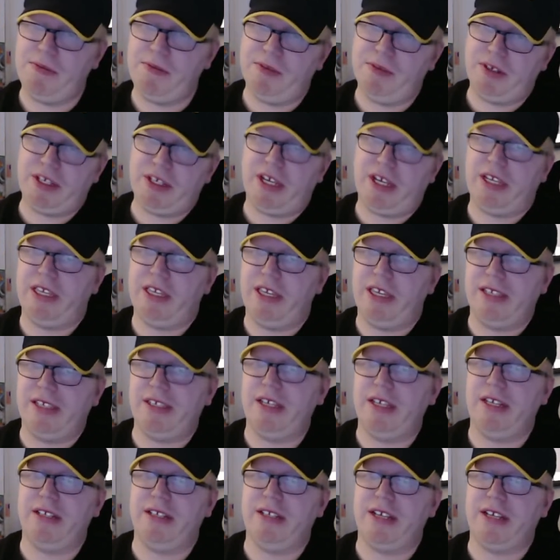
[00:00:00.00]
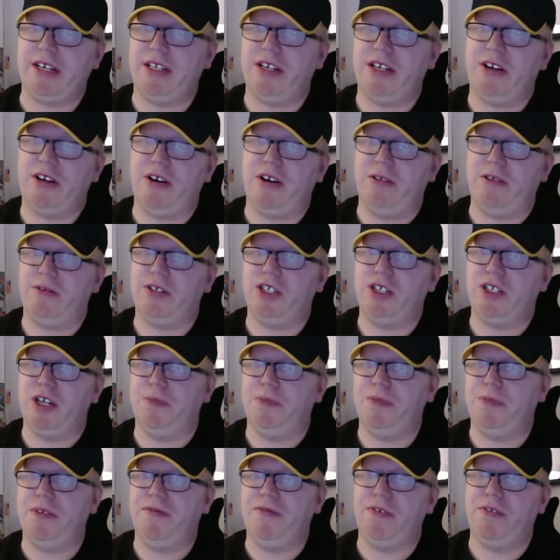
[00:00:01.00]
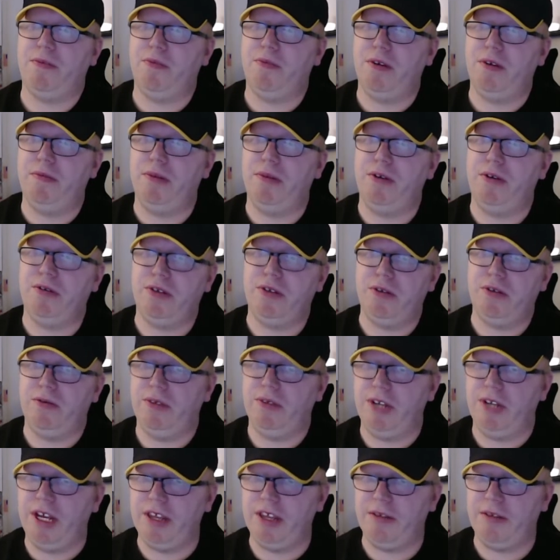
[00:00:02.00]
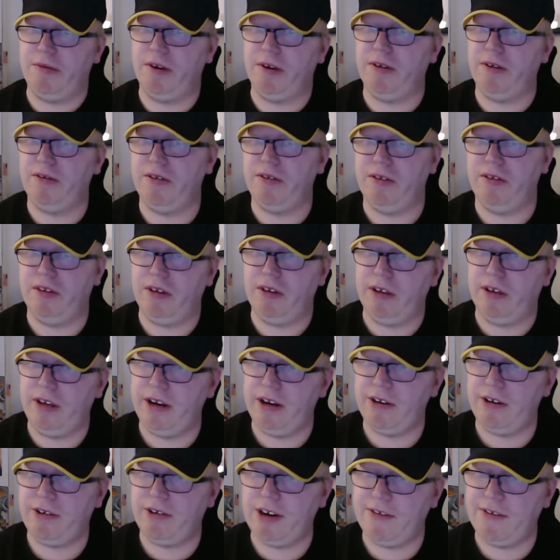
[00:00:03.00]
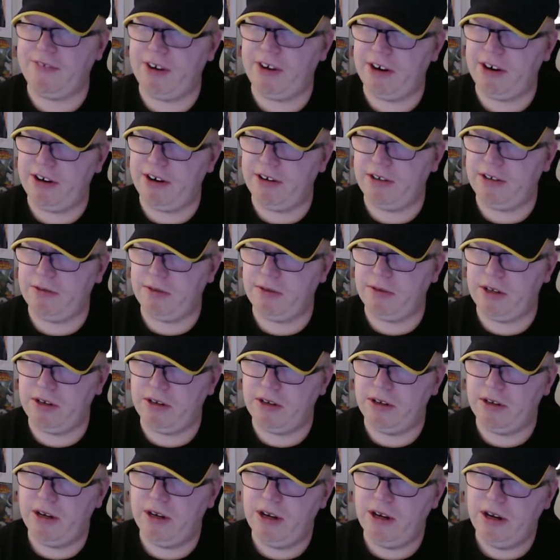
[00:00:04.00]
Looks like that scene is actually Kong was jumping from one boat to another boat to the aircraft carrier, to where